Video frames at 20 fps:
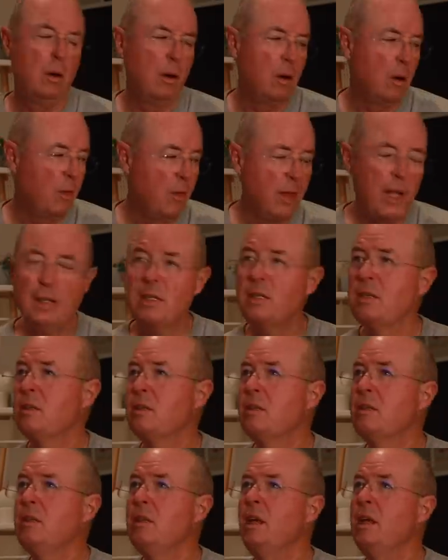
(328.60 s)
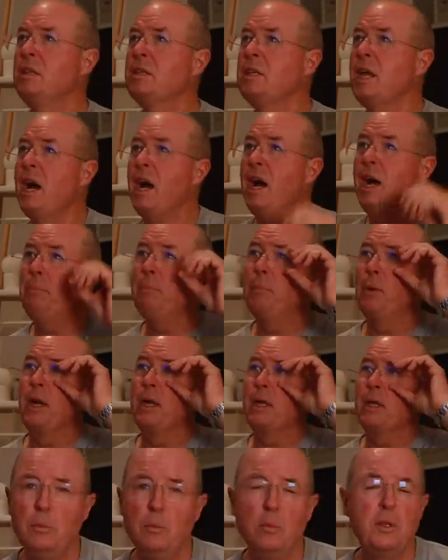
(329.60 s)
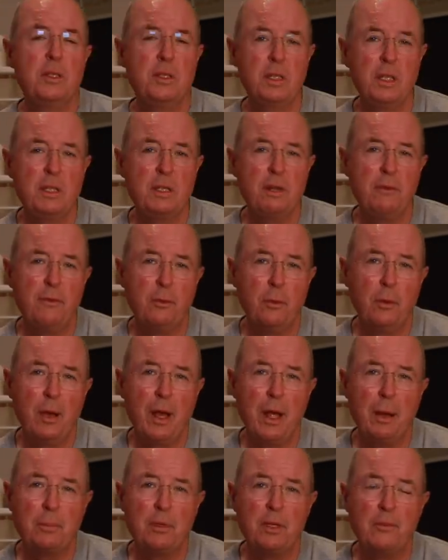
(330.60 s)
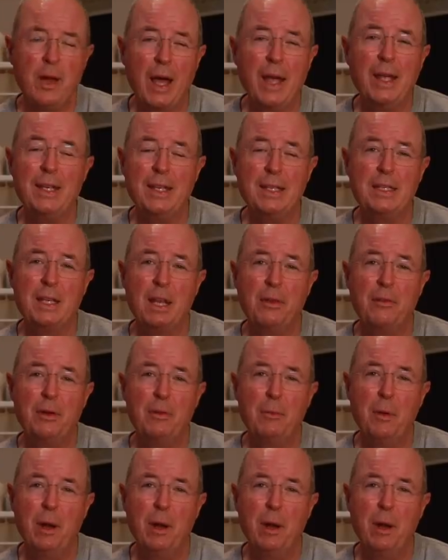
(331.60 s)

Oh, that is heartbreaking. With 64 laps of 87